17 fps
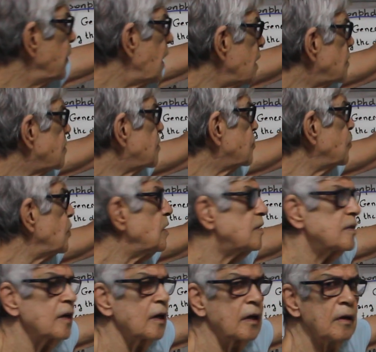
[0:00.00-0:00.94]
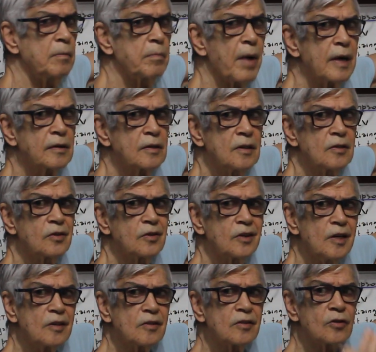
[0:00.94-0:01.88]
extrinsic but
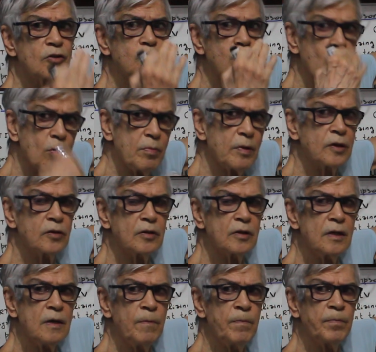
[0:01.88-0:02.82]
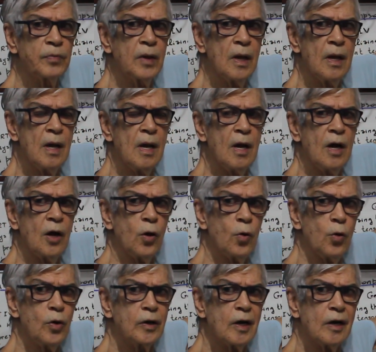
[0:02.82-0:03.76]
intrinsic geometry,
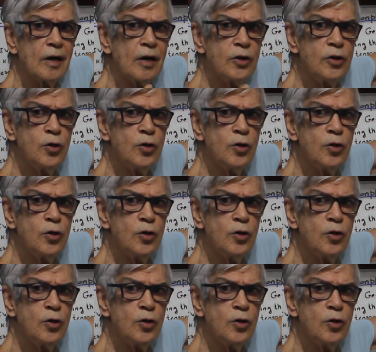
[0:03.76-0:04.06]
we're gonna